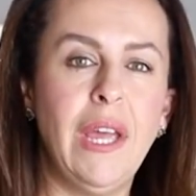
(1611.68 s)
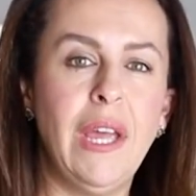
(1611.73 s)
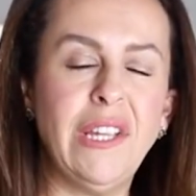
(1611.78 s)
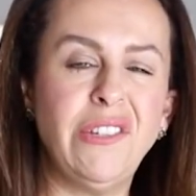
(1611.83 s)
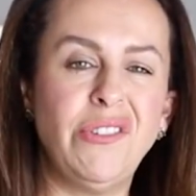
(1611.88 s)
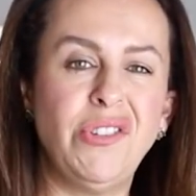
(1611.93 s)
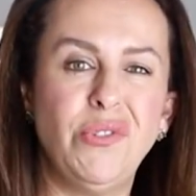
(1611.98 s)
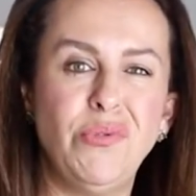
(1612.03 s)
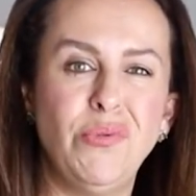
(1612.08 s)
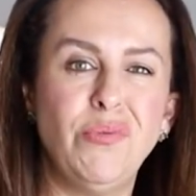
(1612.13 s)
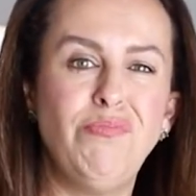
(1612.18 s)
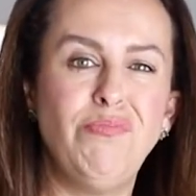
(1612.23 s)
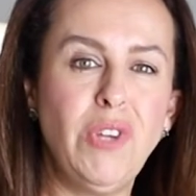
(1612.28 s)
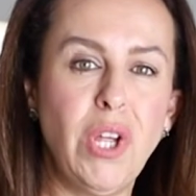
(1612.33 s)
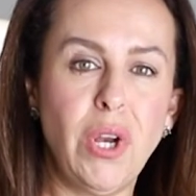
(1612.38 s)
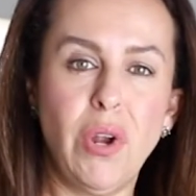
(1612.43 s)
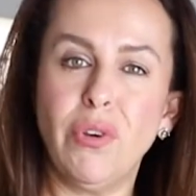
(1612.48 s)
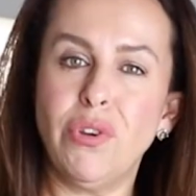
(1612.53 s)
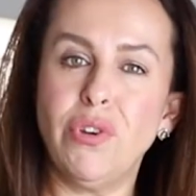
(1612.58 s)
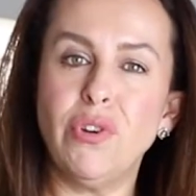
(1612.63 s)
and
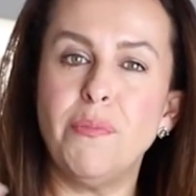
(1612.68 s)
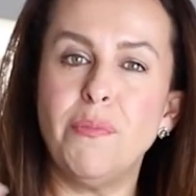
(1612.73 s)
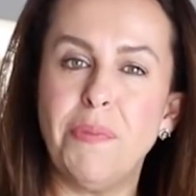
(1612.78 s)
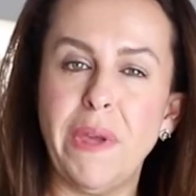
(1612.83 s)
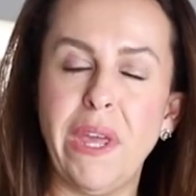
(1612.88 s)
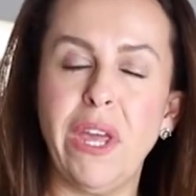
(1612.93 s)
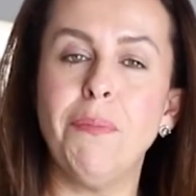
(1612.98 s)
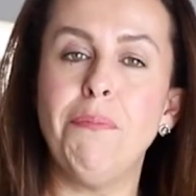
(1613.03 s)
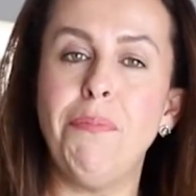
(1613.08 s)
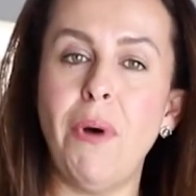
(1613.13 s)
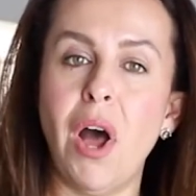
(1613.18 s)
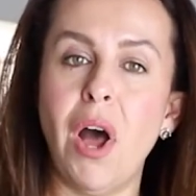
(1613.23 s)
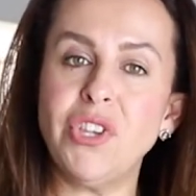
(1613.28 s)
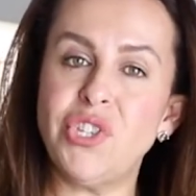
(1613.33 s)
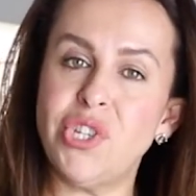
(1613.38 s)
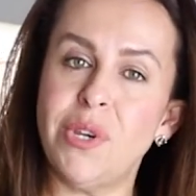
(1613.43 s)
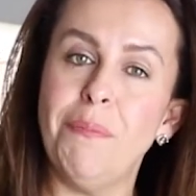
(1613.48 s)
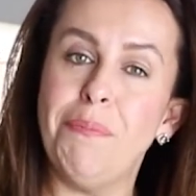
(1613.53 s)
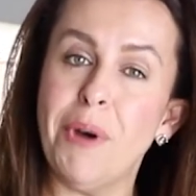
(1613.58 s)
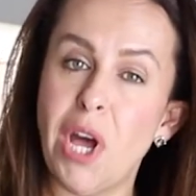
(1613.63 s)
you're being
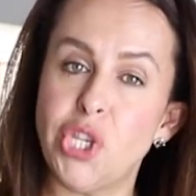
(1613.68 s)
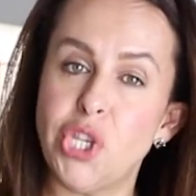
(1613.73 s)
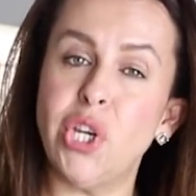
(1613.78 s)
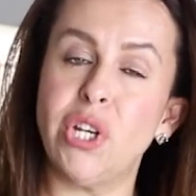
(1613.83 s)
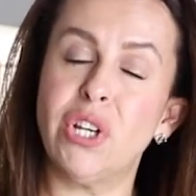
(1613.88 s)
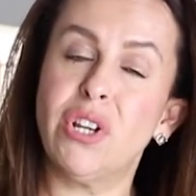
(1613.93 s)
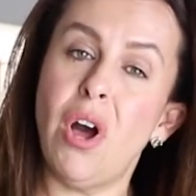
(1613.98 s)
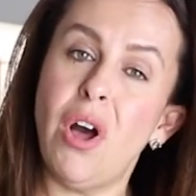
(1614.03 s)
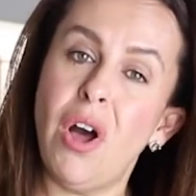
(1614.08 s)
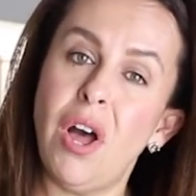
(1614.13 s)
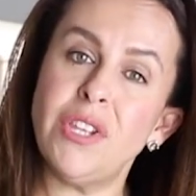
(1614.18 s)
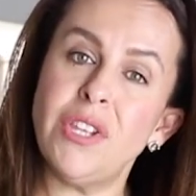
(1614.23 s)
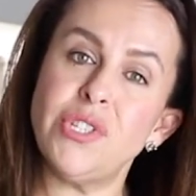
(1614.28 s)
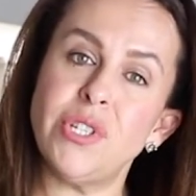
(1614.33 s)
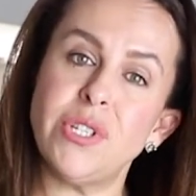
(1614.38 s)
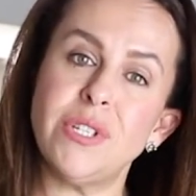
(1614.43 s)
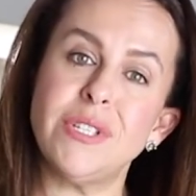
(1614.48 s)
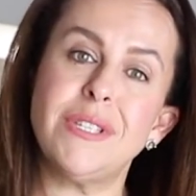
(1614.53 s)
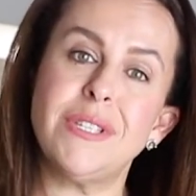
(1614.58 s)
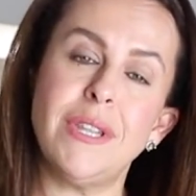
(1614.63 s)
budget
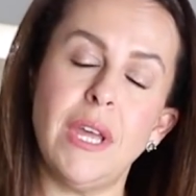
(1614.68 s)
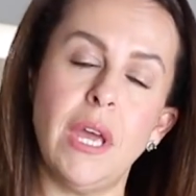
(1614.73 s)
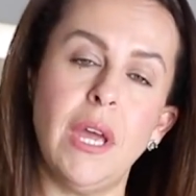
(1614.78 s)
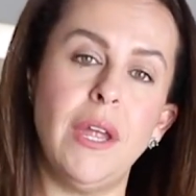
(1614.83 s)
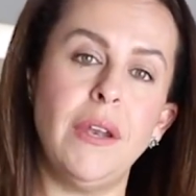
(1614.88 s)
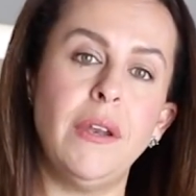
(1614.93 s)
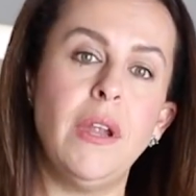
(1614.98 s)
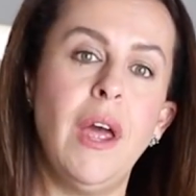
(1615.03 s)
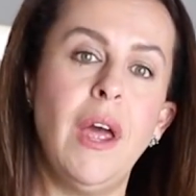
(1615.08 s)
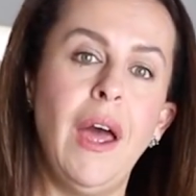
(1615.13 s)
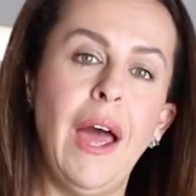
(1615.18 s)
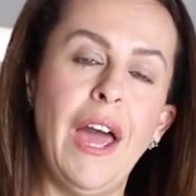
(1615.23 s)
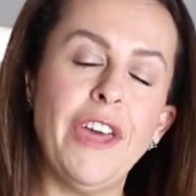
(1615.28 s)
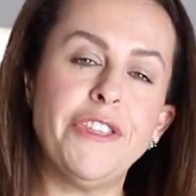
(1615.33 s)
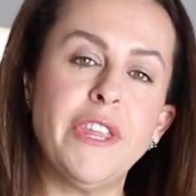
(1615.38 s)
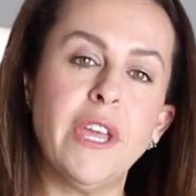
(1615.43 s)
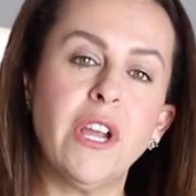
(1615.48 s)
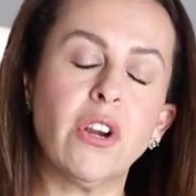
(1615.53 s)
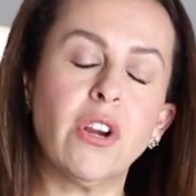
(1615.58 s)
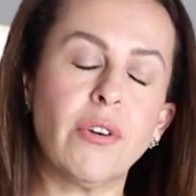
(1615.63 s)
conscious, then I
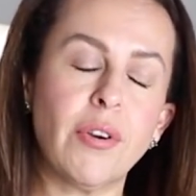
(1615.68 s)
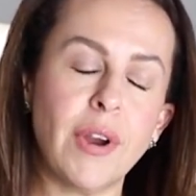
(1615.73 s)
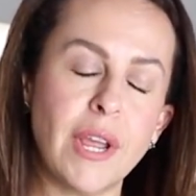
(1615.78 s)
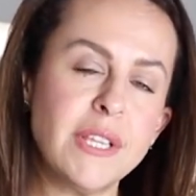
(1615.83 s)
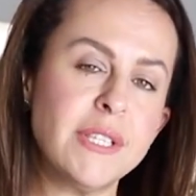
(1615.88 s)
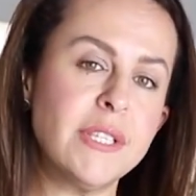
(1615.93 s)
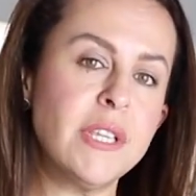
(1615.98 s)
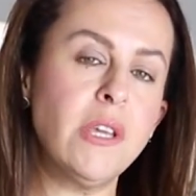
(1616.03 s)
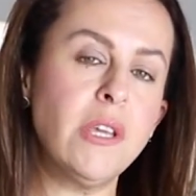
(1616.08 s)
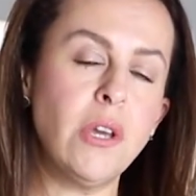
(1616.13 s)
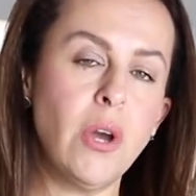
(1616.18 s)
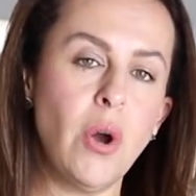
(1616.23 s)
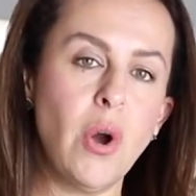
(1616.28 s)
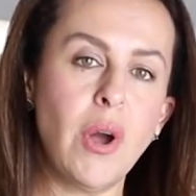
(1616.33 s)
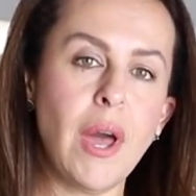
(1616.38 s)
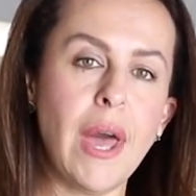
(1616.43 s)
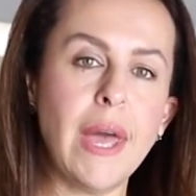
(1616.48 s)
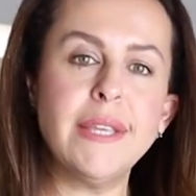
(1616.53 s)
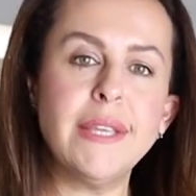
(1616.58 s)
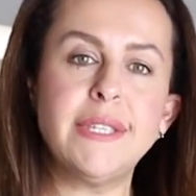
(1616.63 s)
think CRZ
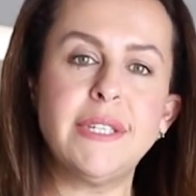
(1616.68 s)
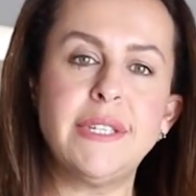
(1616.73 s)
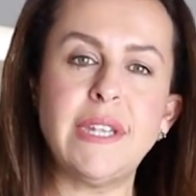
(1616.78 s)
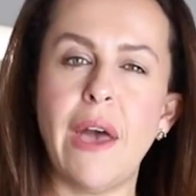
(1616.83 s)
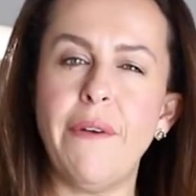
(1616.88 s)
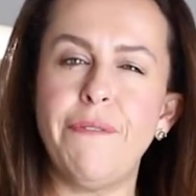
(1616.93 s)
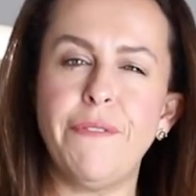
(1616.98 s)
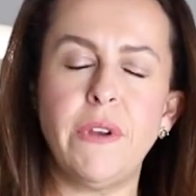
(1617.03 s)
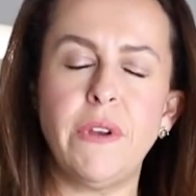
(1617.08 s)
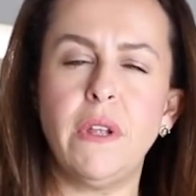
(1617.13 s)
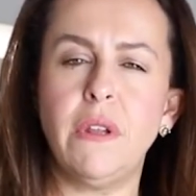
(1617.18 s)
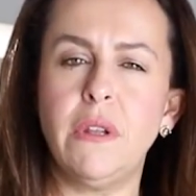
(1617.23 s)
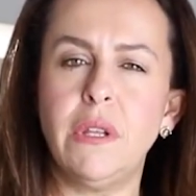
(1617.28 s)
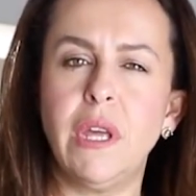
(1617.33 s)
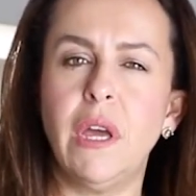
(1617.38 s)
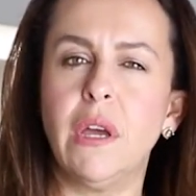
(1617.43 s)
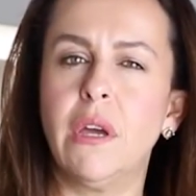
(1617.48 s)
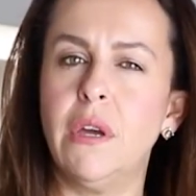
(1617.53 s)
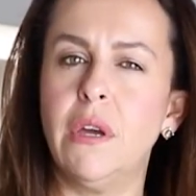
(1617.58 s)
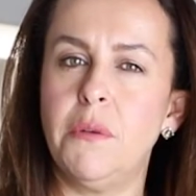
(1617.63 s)
Yoga is
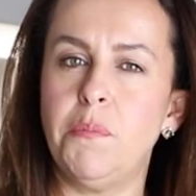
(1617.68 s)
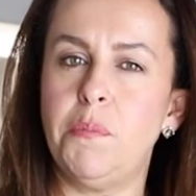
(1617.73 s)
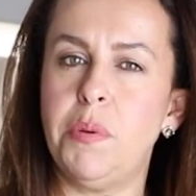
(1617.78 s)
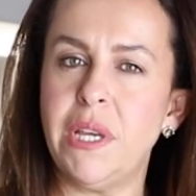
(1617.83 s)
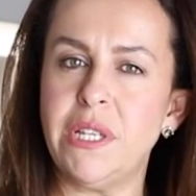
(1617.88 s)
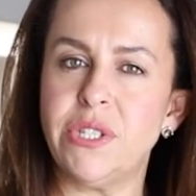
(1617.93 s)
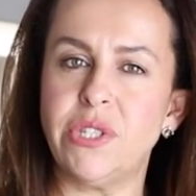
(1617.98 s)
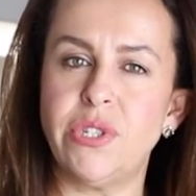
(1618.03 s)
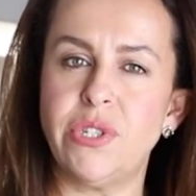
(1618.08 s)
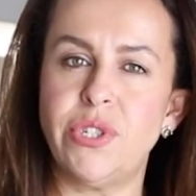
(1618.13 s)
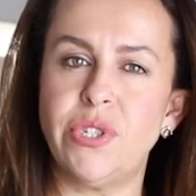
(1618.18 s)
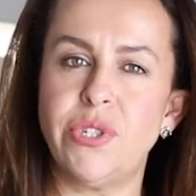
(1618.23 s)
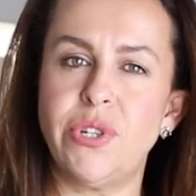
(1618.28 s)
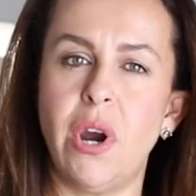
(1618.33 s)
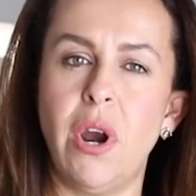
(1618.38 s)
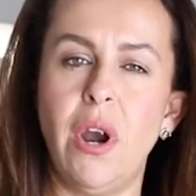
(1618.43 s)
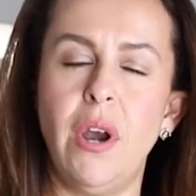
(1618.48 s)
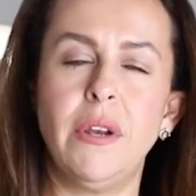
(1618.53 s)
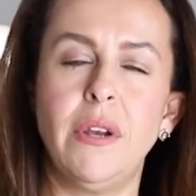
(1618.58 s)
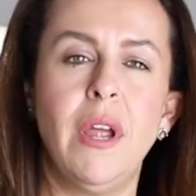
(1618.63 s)
definitely a good place to
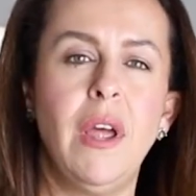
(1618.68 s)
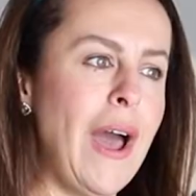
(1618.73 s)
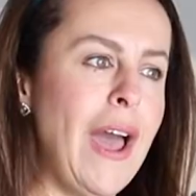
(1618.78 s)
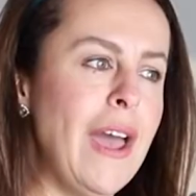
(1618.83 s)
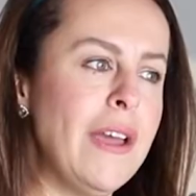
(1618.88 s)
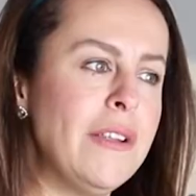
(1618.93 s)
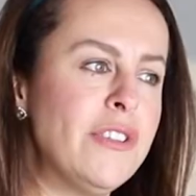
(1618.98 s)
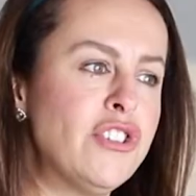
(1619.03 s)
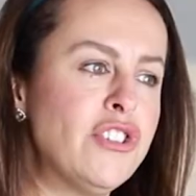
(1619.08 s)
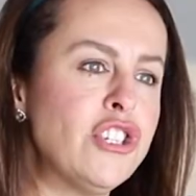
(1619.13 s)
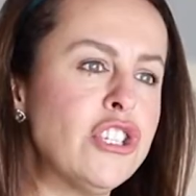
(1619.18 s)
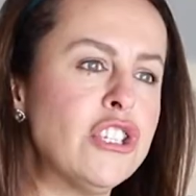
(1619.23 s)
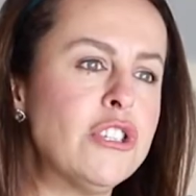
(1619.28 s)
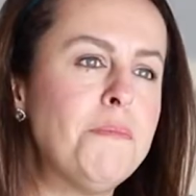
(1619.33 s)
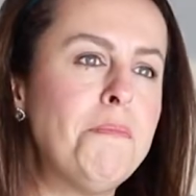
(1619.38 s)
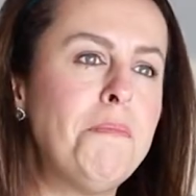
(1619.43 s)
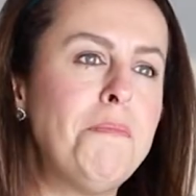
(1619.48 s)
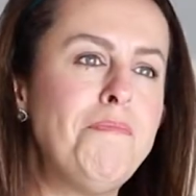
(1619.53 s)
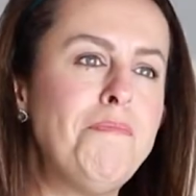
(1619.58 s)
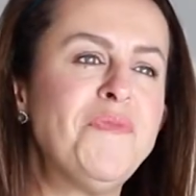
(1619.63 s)
start. I just
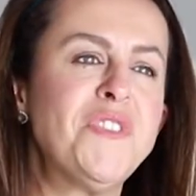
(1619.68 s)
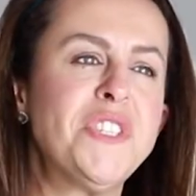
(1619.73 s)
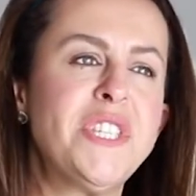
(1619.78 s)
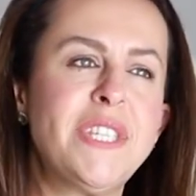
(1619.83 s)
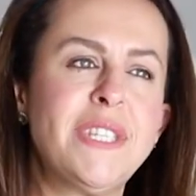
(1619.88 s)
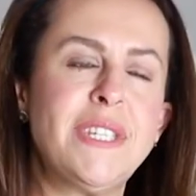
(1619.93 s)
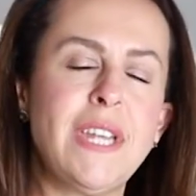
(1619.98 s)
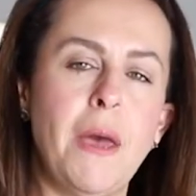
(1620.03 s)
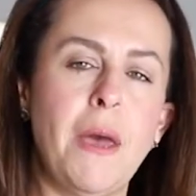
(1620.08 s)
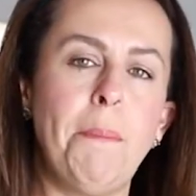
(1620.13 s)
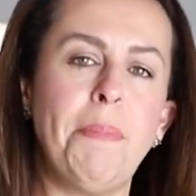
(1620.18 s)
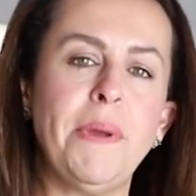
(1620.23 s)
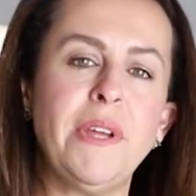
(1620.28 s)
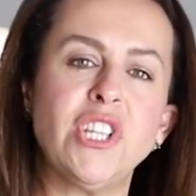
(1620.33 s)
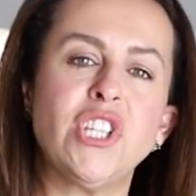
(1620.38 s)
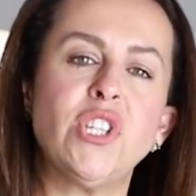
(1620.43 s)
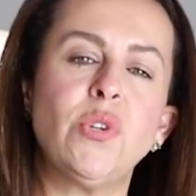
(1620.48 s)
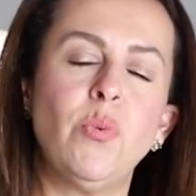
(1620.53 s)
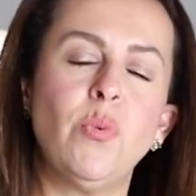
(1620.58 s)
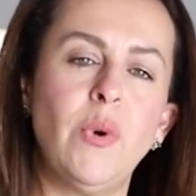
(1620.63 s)
step
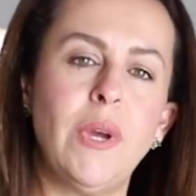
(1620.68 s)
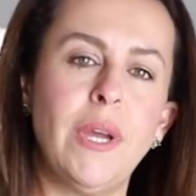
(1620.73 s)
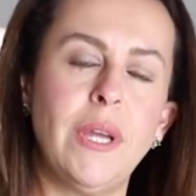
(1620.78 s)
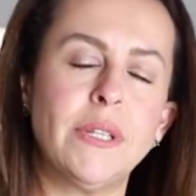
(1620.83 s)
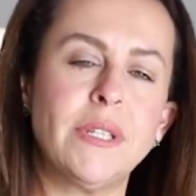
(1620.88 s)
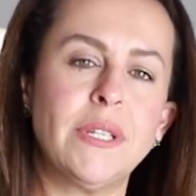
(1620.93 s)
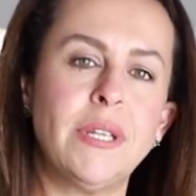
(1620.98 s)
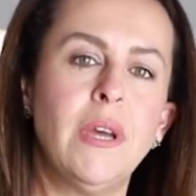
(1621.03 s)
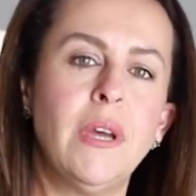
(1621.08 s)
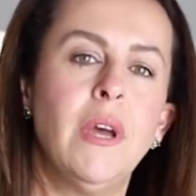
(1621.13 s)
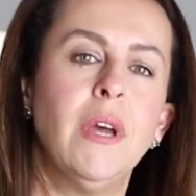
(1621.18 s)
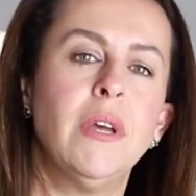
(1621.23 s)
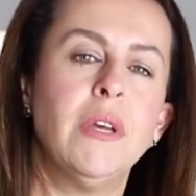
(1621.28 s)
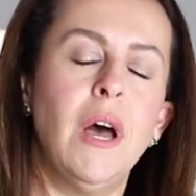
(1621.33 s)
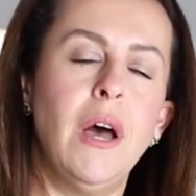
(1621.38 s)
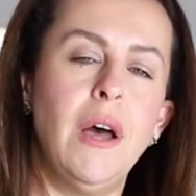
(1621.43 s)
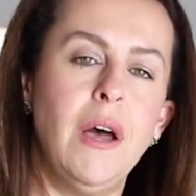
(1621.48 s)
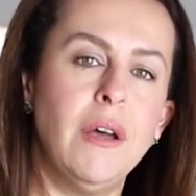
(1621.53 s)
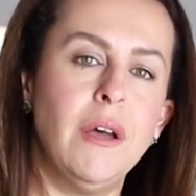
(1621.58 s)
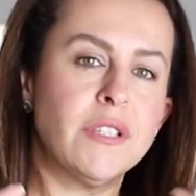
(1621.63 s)
into it
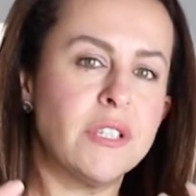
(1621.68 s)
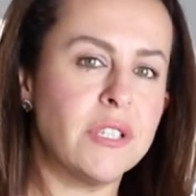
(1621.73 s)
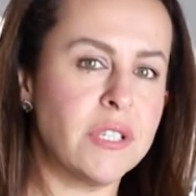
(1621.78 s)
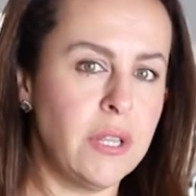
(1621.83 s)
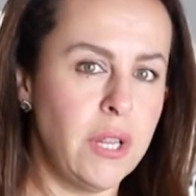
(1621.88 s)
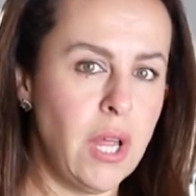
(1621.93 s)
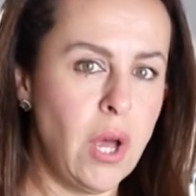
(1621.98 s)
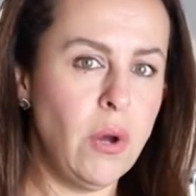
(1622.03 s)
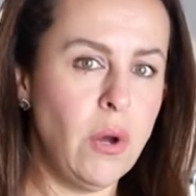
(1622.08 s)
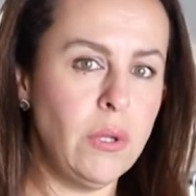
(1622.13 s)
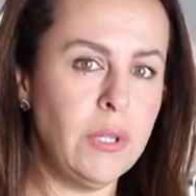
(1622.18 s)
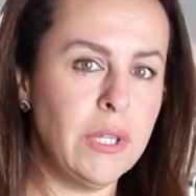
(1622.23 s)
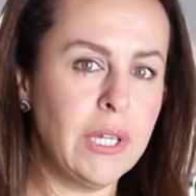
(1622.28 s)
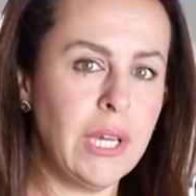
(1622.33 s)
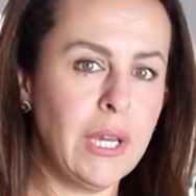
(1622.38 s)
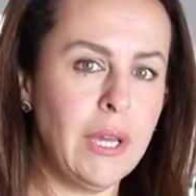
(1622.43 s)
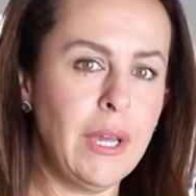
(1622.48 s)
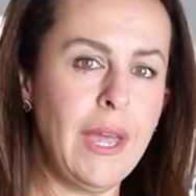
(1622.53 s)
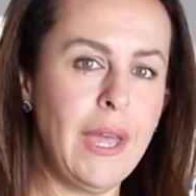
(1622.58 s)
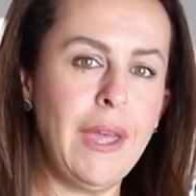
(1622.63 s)
slowly